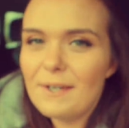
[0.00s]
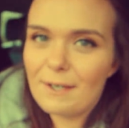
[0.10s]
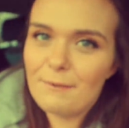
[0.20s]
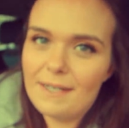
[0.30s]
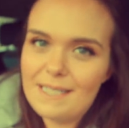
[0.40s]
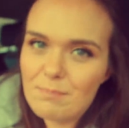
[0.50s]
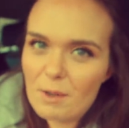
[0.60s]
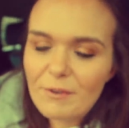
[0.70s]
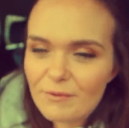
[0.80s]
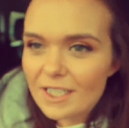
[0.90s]
Granny's
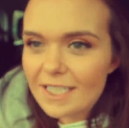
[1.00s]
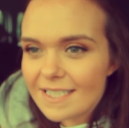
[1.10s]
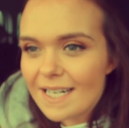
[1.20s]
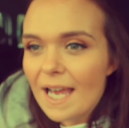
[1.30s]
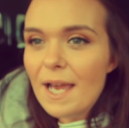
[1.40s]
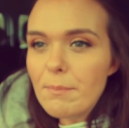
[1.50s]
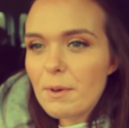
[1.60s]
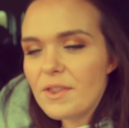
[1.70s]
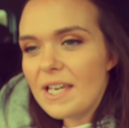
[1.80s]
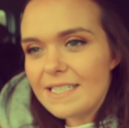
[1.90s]
breakfast,
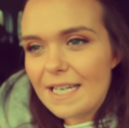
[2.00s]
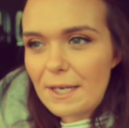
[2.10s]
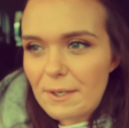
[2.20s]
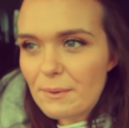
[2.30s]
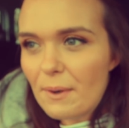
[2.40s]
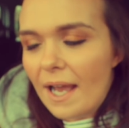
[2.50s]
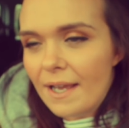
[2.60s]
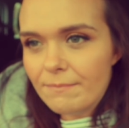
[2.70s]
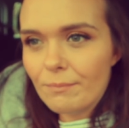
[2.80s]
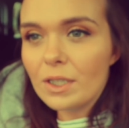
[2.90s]
but they do
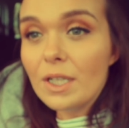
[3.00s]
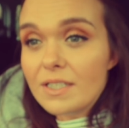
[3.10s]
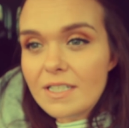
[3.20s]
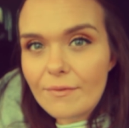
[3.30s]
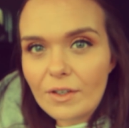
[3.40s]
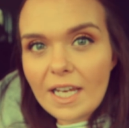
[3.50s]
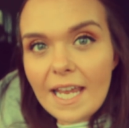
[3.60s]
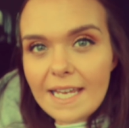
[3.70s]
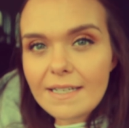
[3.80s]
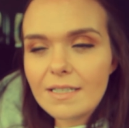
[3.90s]
loads of different
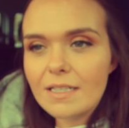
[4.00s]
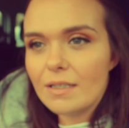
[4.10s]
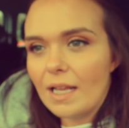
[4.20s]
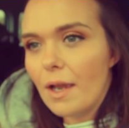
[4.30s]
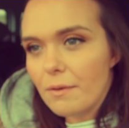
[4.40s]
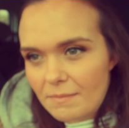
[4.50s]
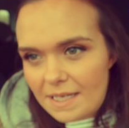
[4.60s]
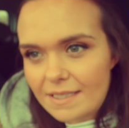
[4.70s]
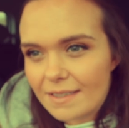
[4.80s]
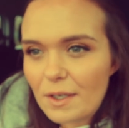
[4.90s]
cakes. They do like
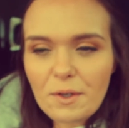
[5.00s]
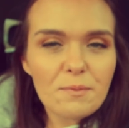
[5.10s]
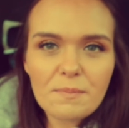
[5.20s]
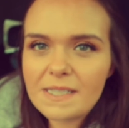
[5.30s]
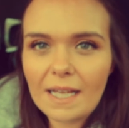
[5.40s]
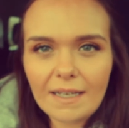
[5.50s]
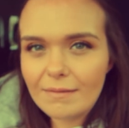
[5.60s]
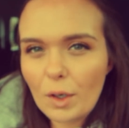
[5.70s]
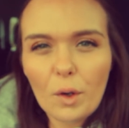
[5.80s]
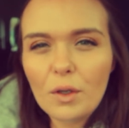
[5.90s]
homemade soups,
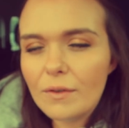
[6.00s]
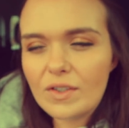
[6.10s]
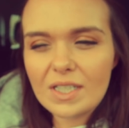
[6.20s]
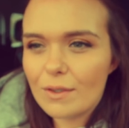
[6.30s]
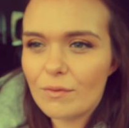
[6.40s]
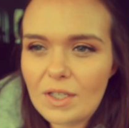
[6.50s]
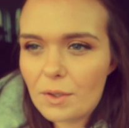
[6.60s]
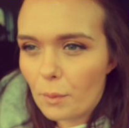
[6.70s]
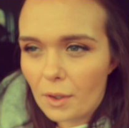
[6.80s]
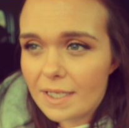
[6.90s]
like all of the stuff that
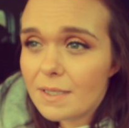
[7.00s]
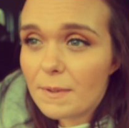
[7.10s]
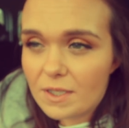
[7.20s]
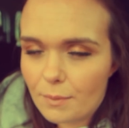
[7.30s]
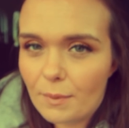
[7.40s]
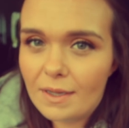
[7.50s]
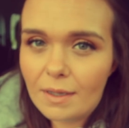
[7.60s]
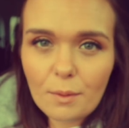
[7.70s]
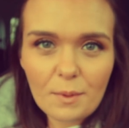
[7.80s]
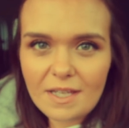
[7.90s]
you want, especially
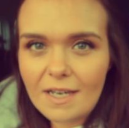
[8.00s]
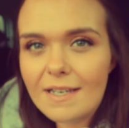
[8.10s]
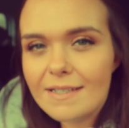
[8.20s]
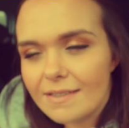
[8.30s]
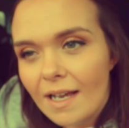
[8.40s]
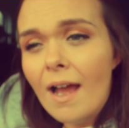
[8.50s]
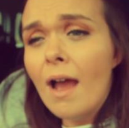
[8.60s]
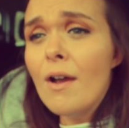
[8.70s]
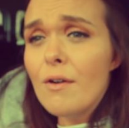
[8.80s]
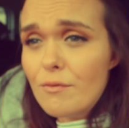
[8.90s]
when the weather is
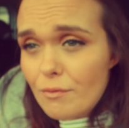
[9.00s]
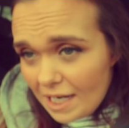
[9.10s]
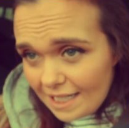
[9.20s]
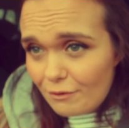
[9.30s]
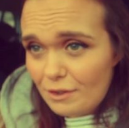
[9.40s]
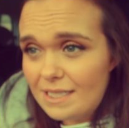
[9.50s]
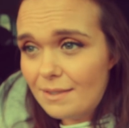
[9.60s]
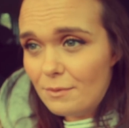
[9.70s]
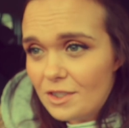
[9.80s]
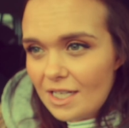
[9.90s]
really
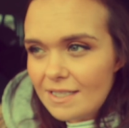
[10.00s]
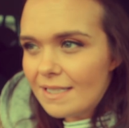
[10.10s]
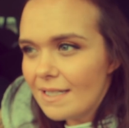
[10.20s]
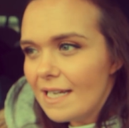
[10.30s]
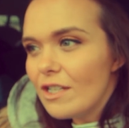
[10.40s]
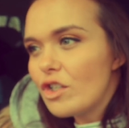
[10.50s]
freezing, which it is today.